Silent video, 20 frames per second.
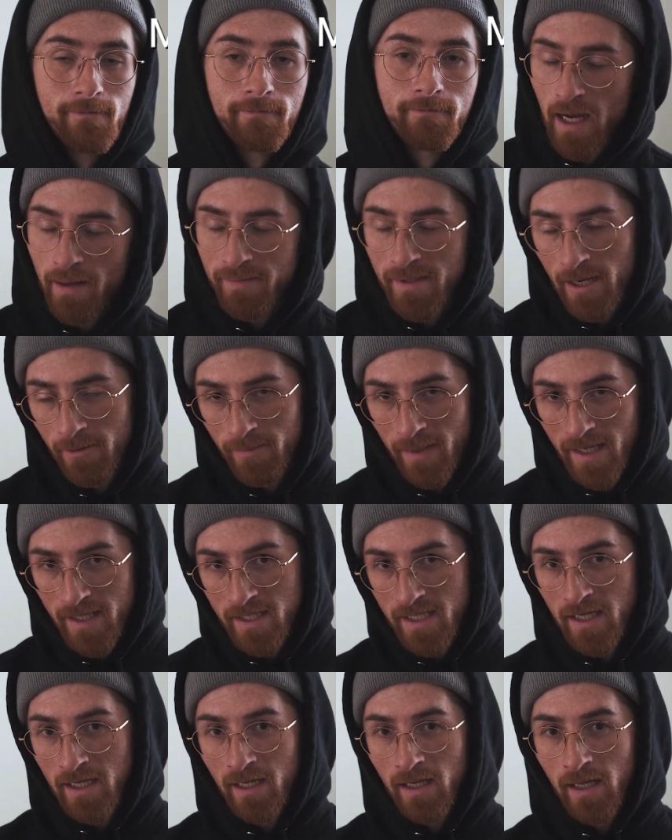Top-down
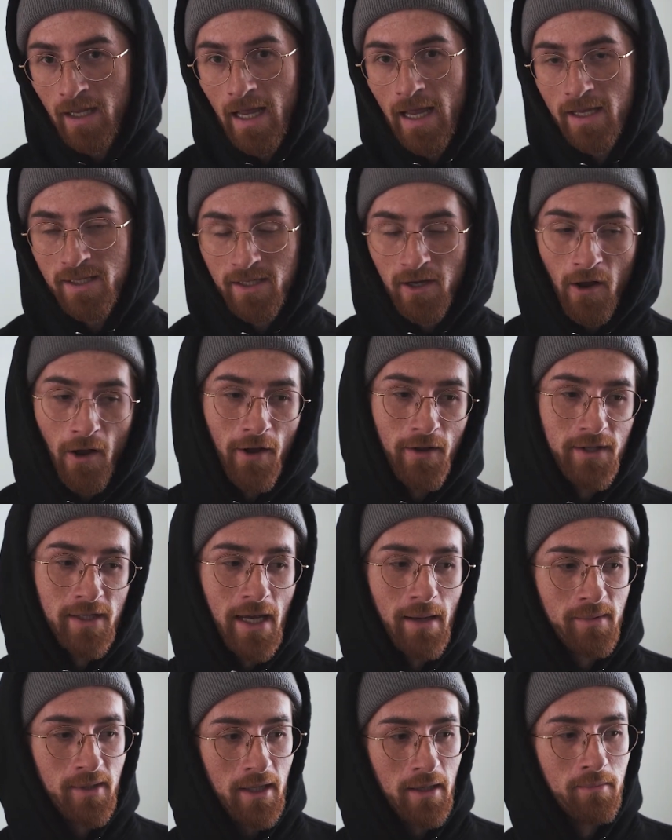mixing as a
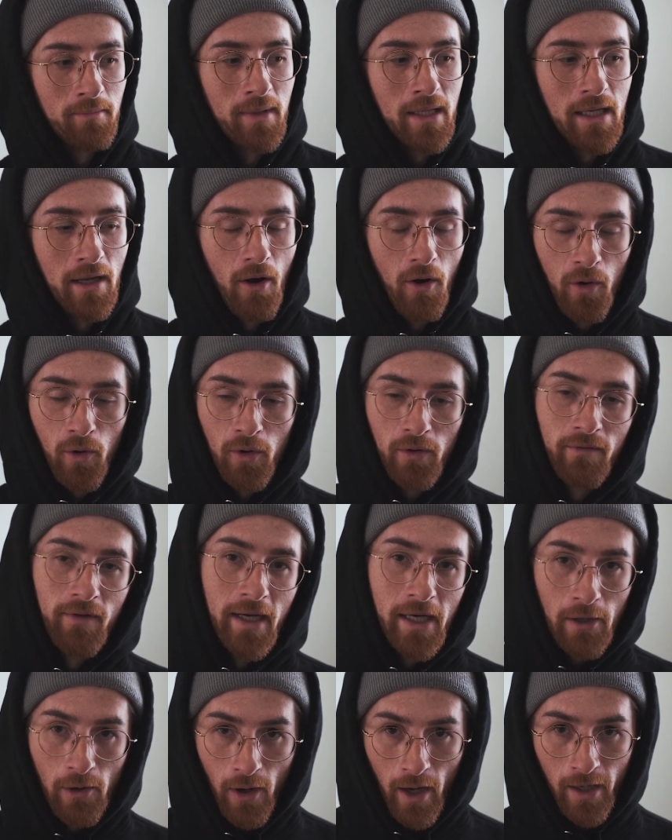concept can be a whole
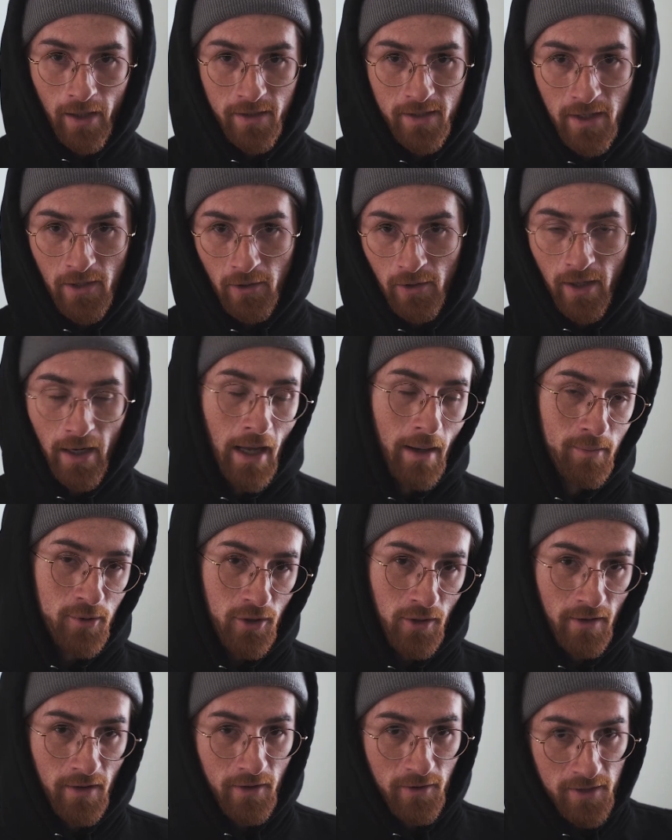video on its own, and I'm
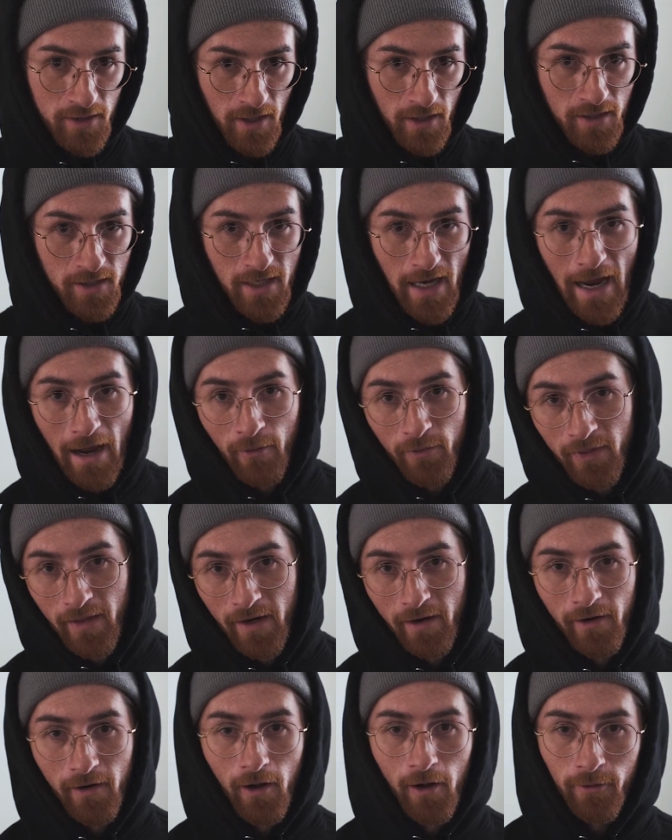sure there's tons out
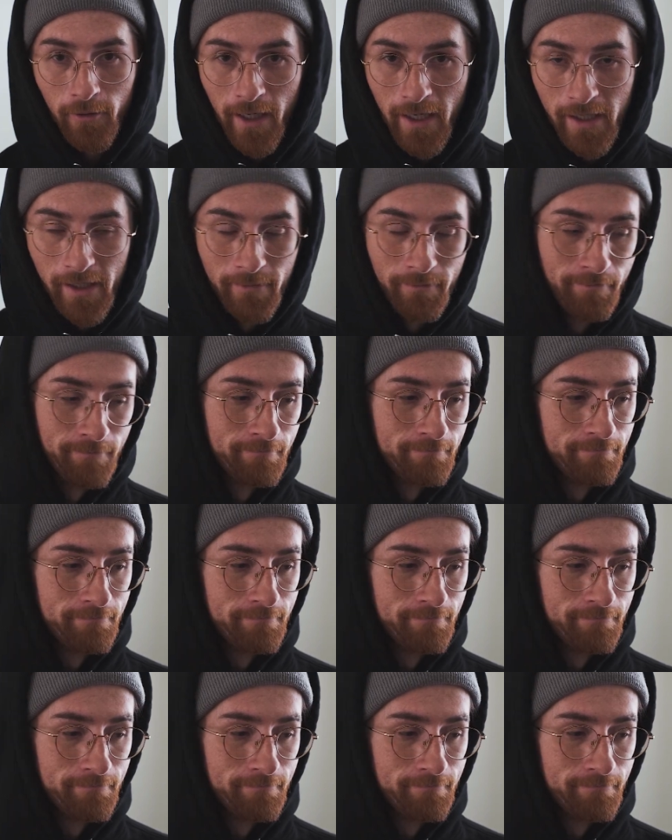there already.